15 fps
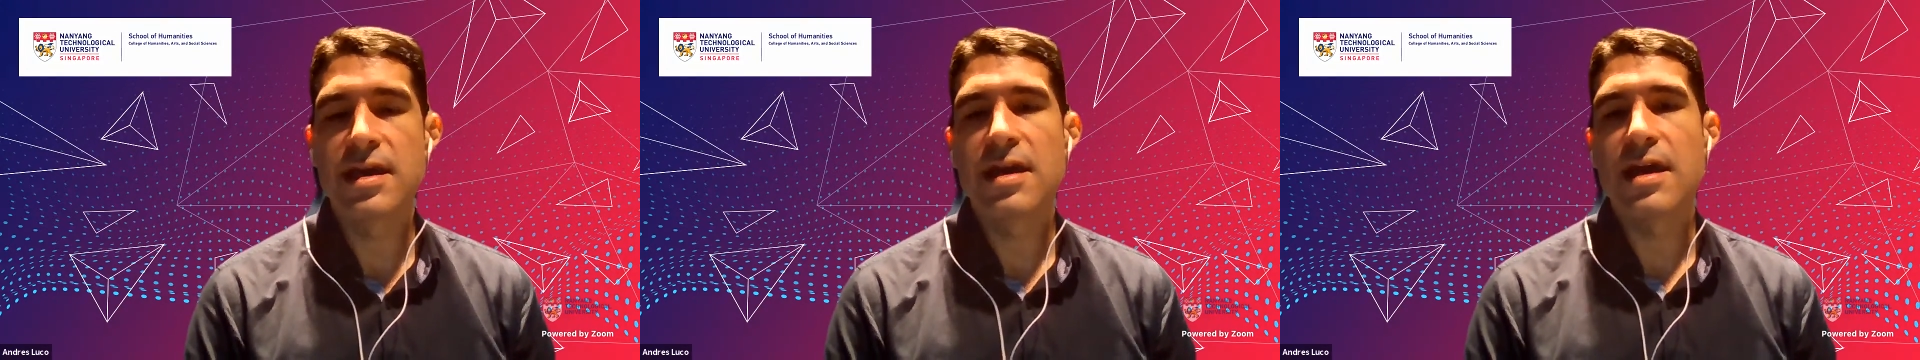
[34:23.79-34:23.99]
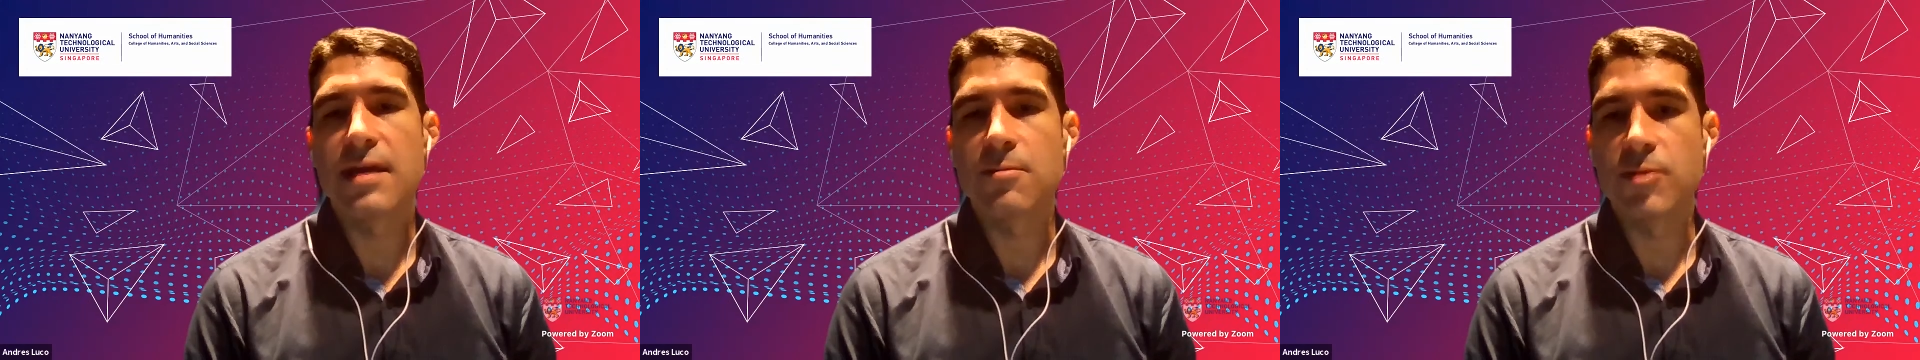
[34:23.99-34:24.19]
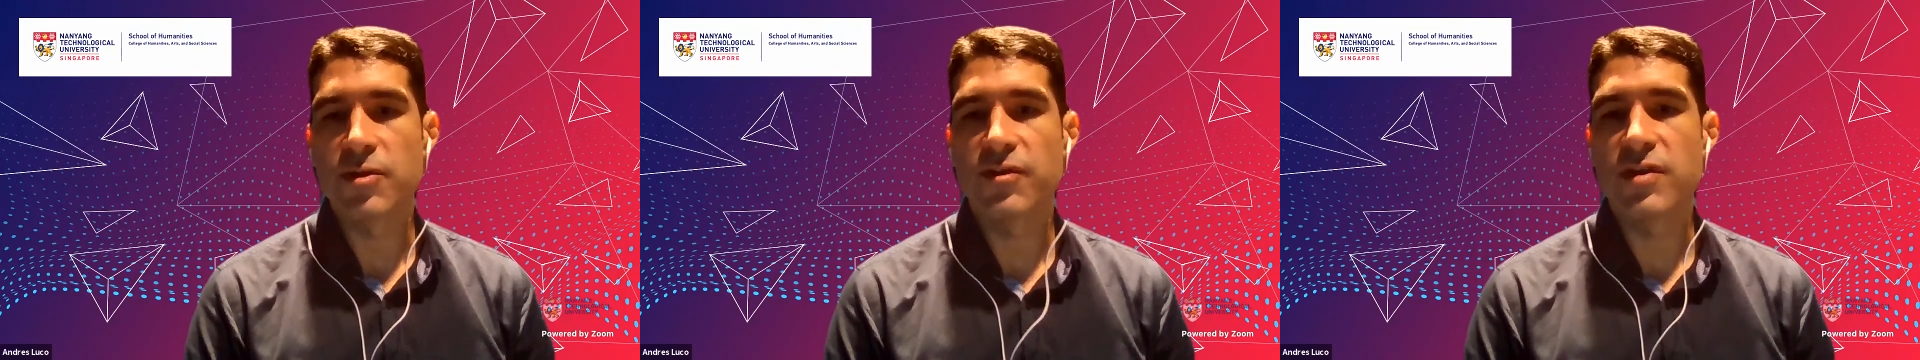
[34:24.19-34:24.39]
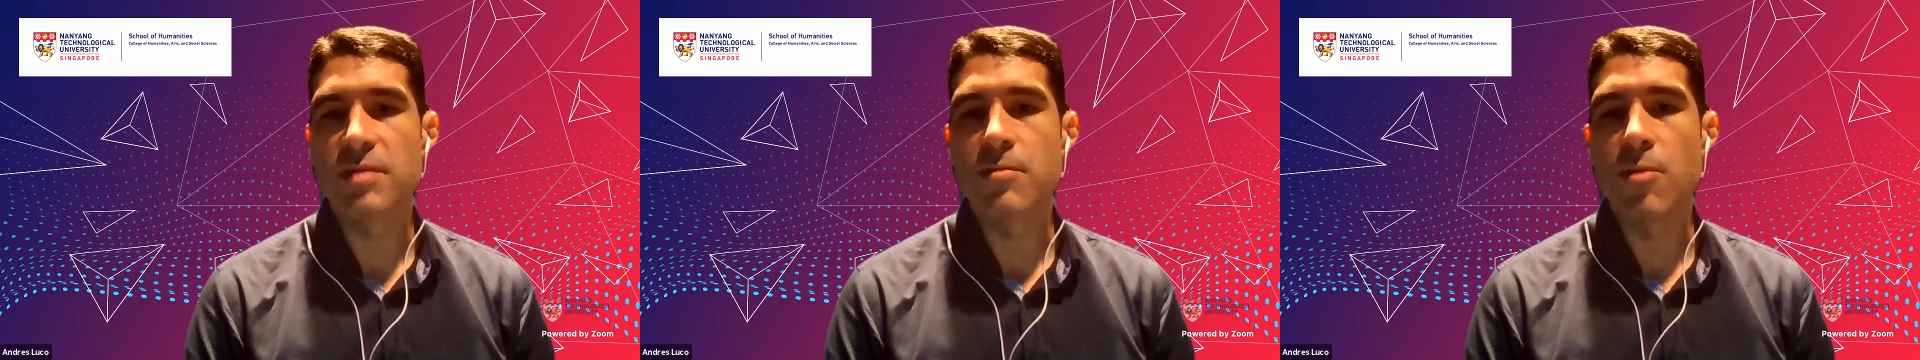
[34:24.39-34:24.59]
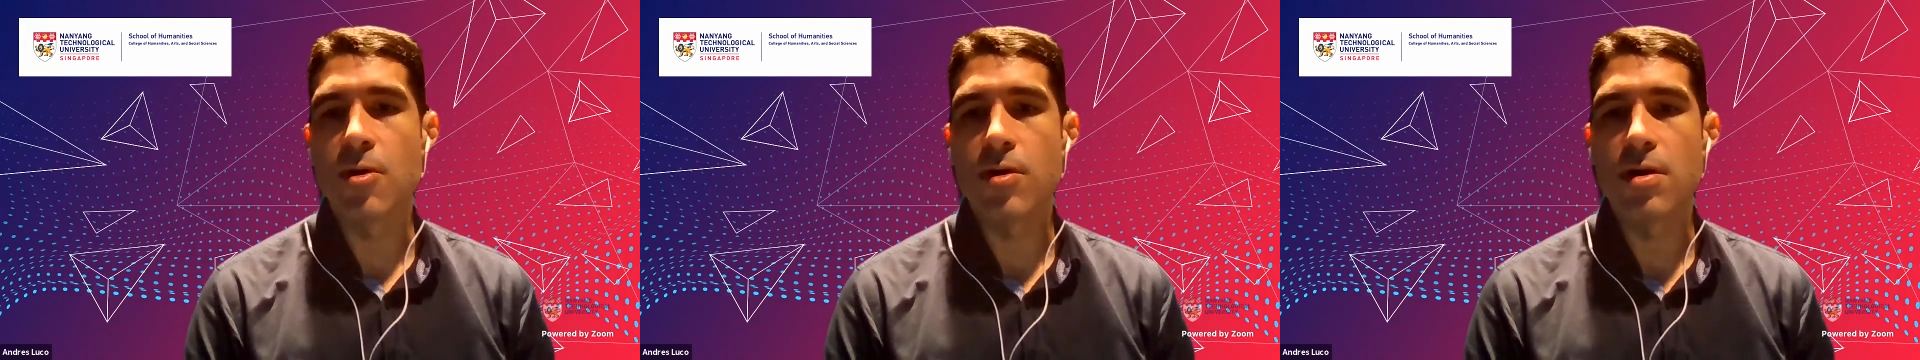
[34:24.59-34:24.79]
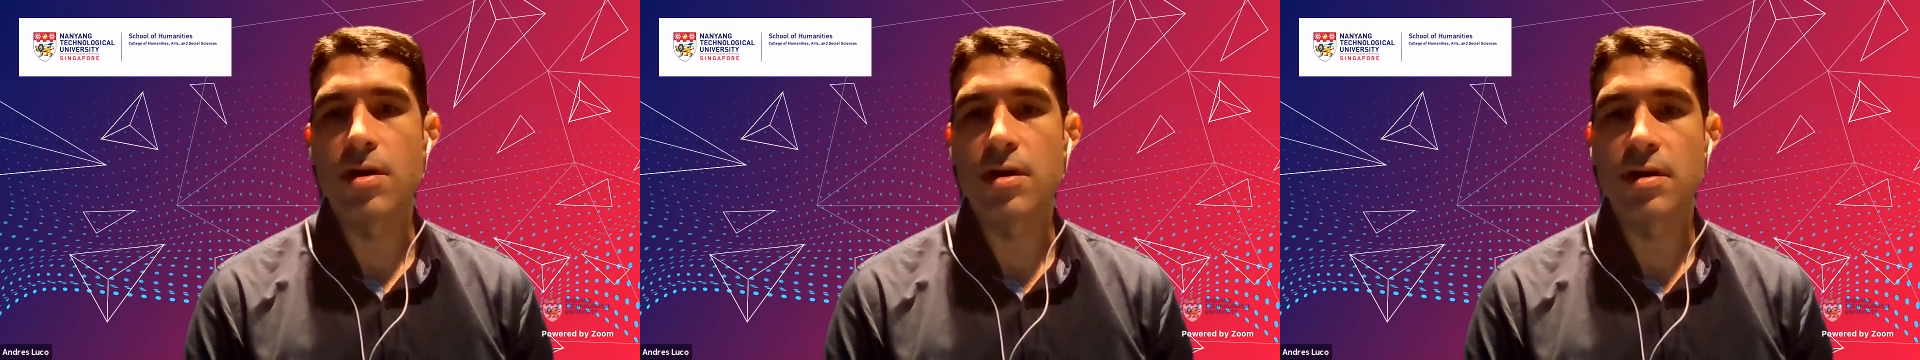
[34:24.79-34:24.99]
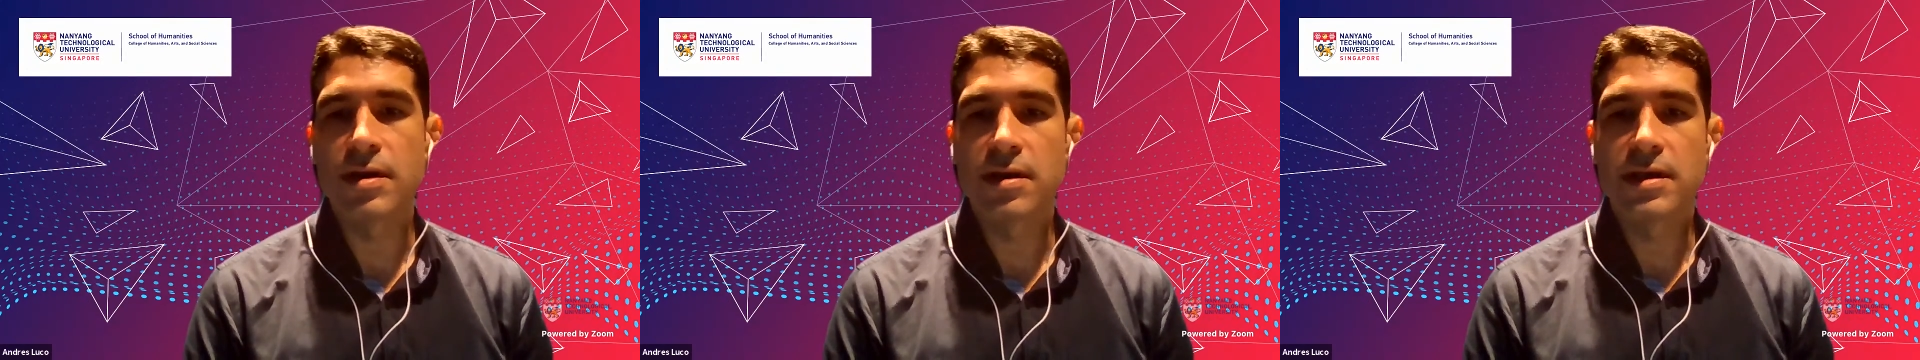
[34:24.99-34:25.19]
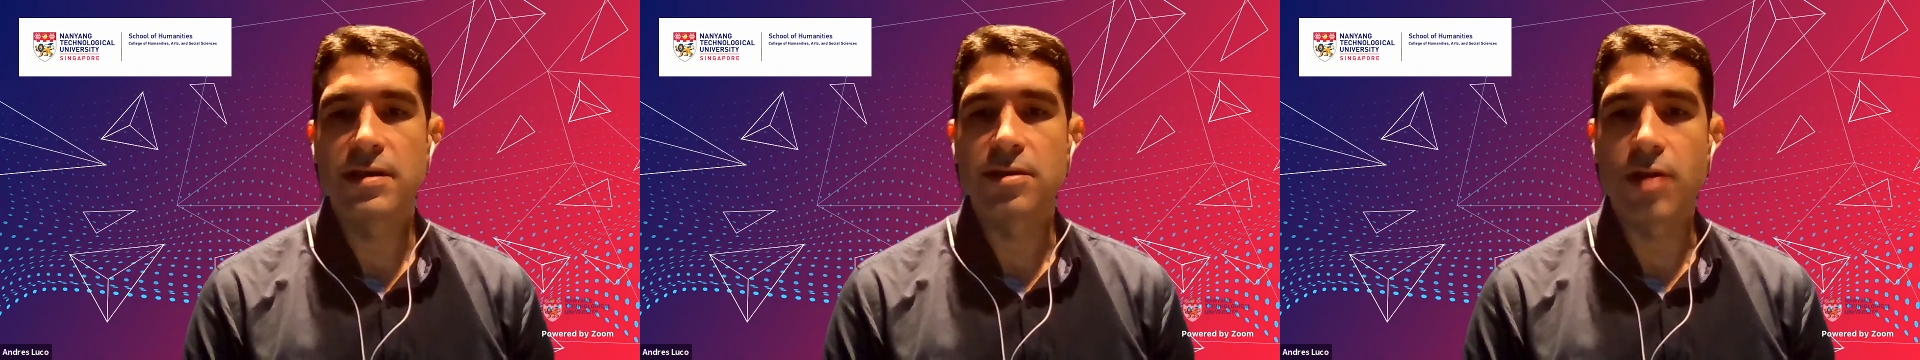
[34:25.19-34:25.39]
and we'll see more
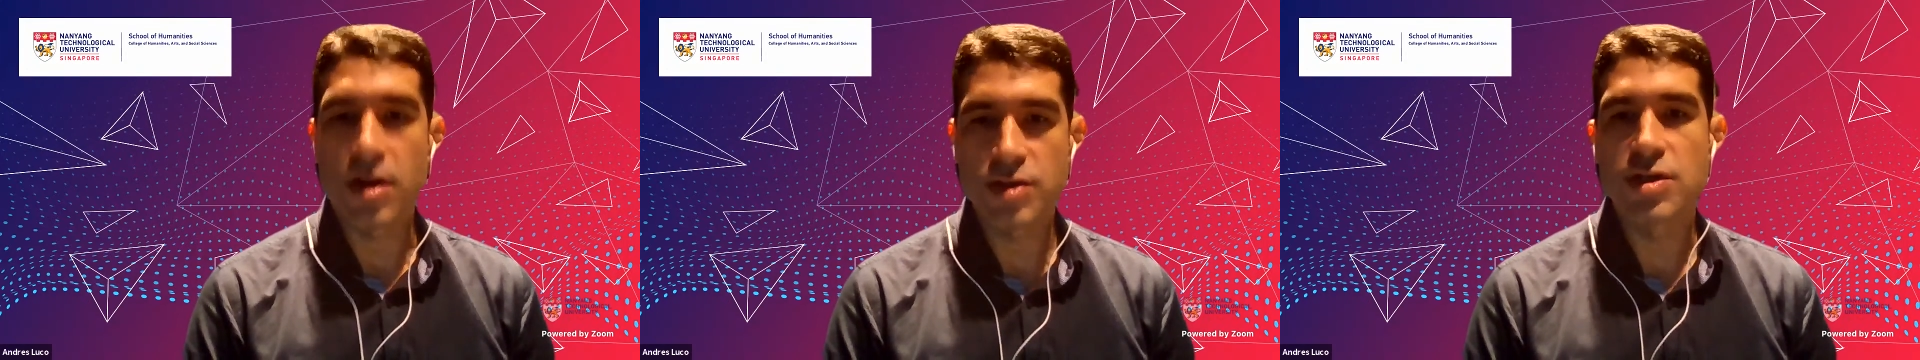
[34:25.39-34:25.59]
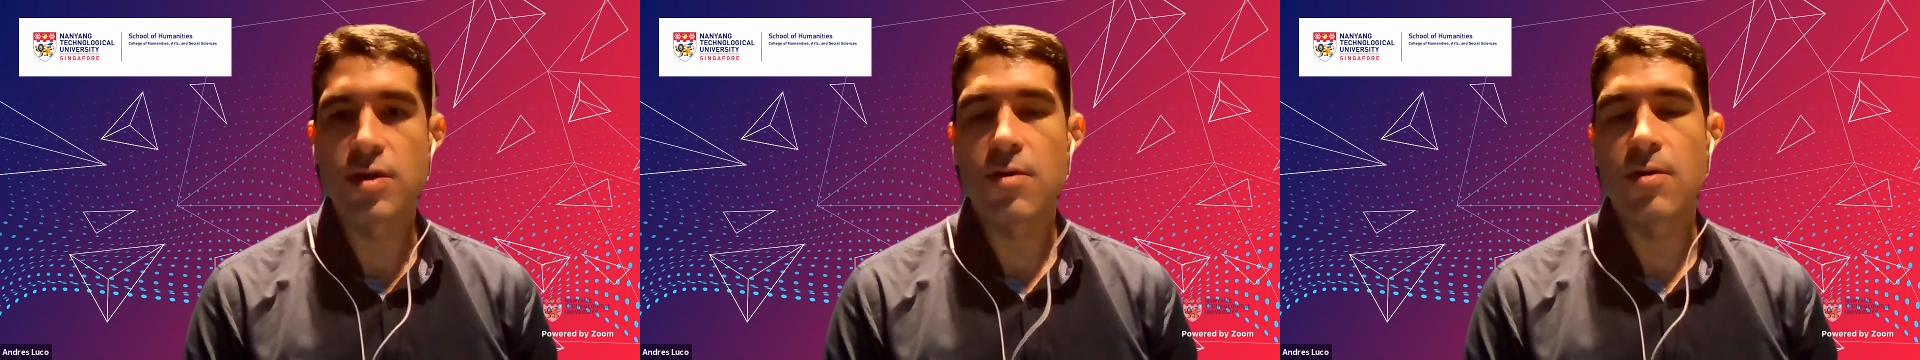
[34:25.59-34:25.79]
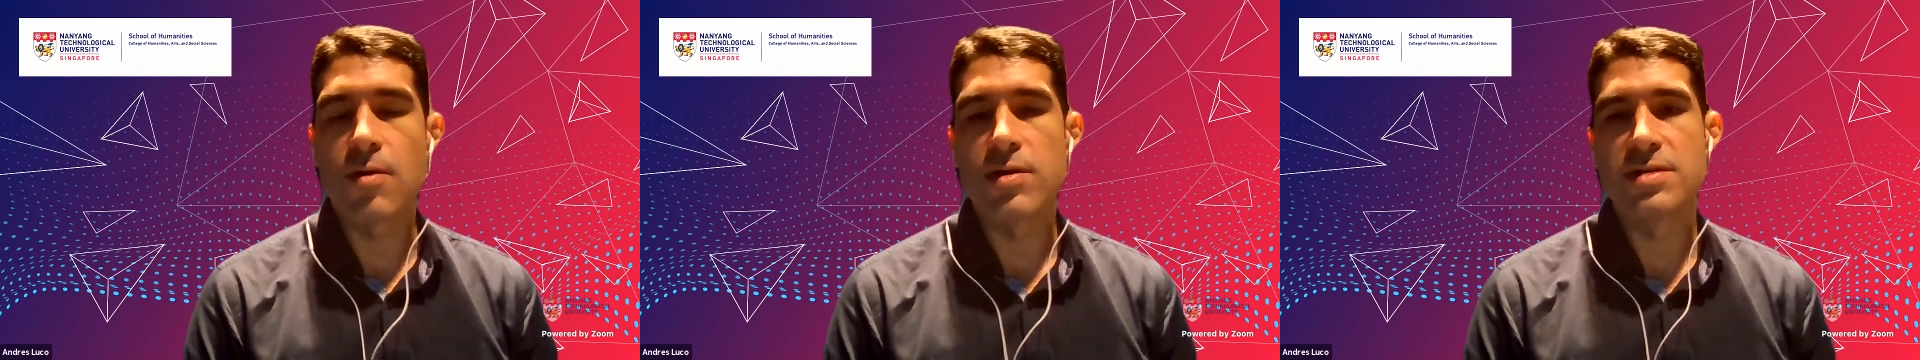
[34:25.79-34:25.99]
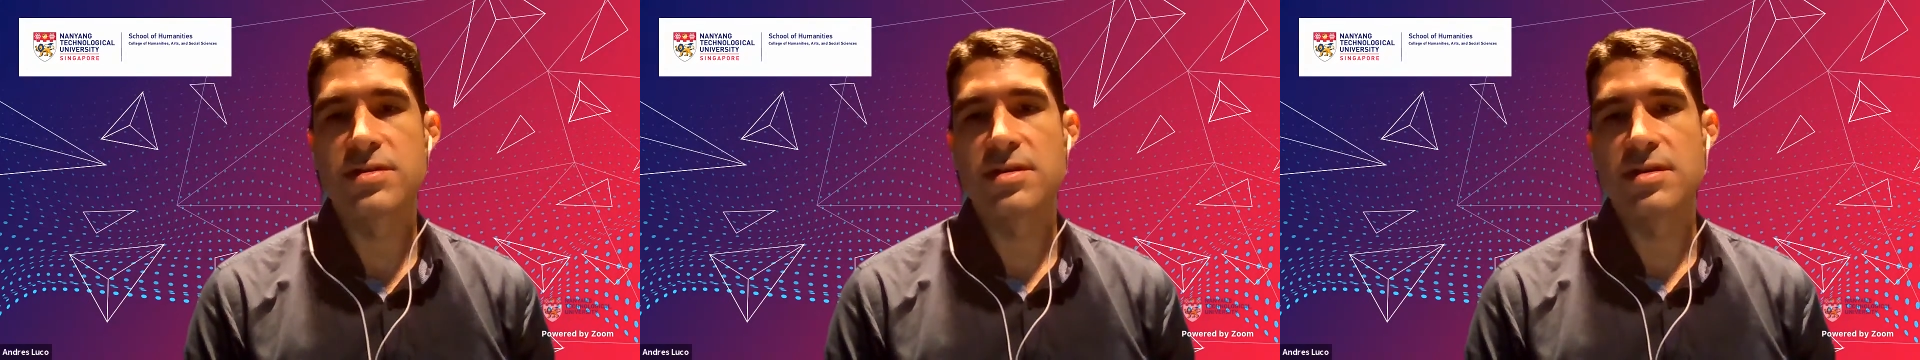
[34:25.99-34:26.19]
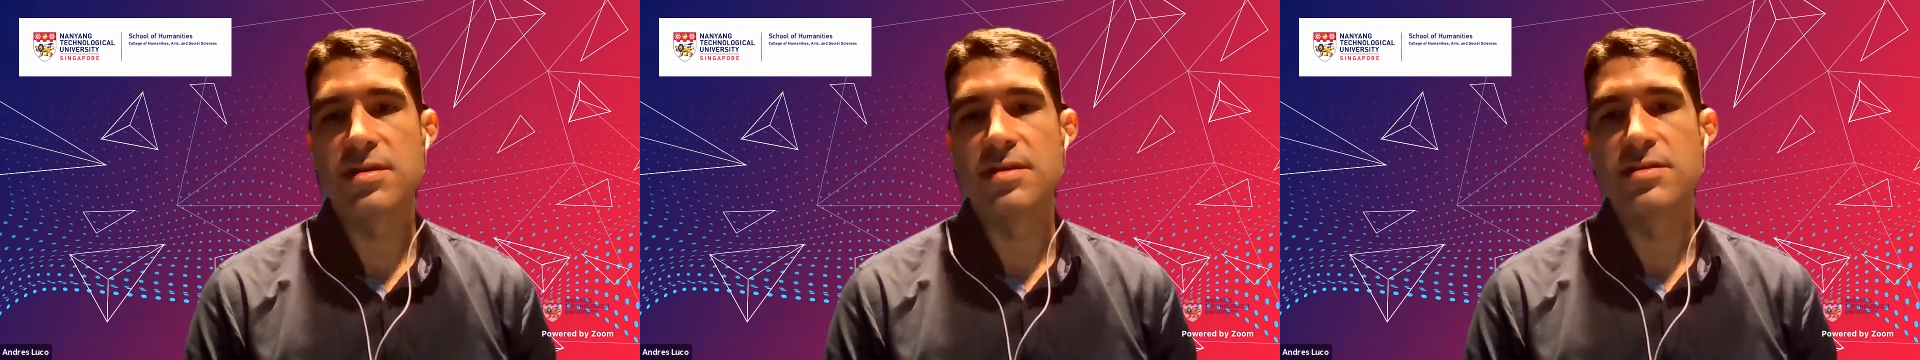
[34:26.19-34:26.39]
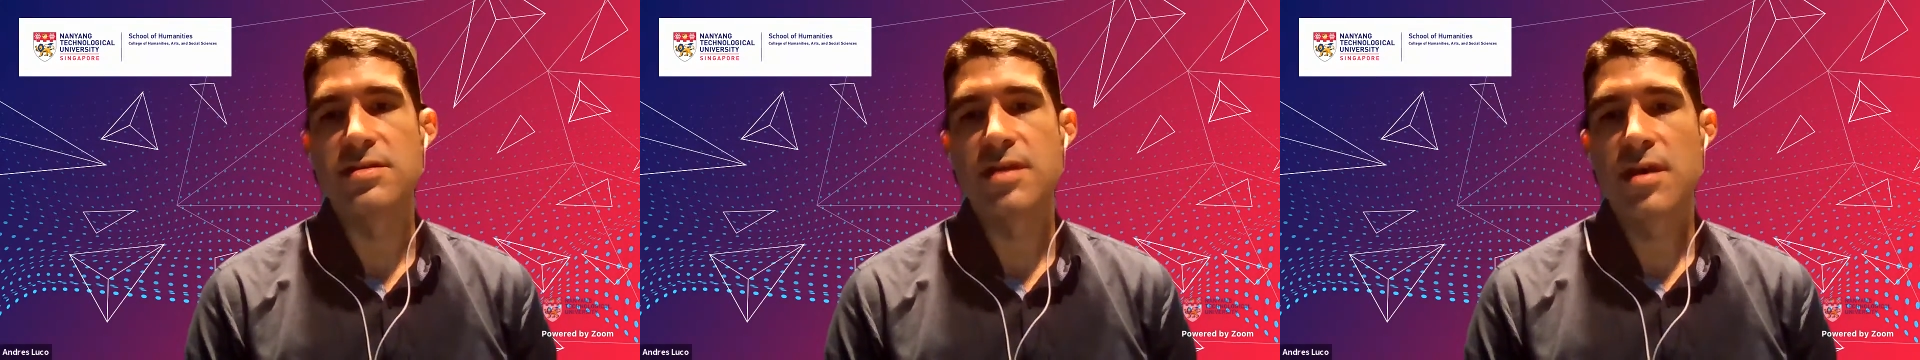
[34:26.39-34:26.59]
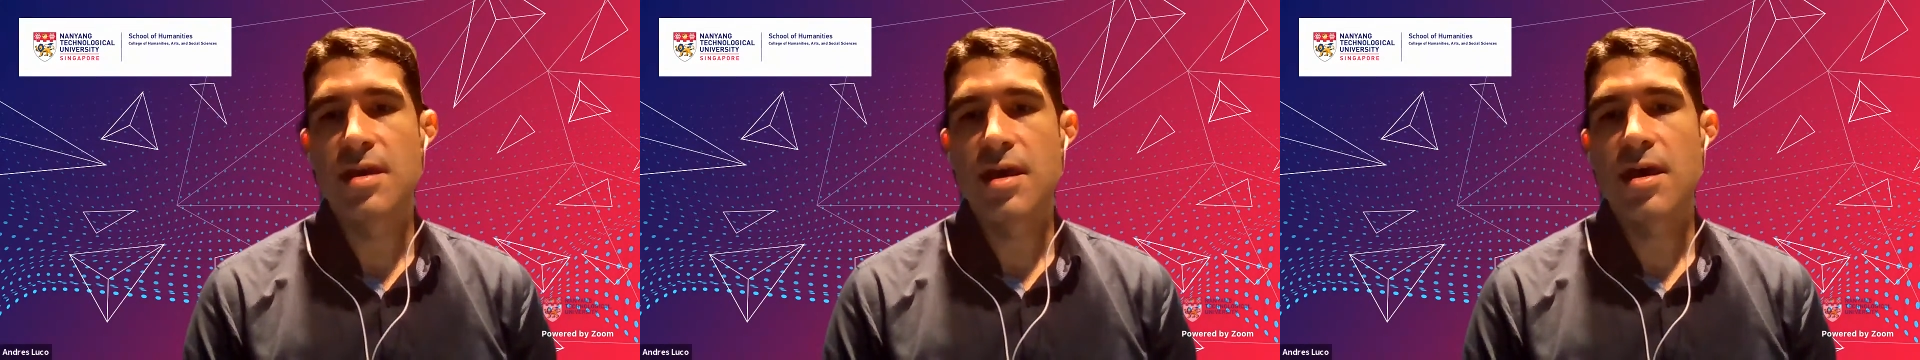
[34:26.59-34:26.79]
larger courses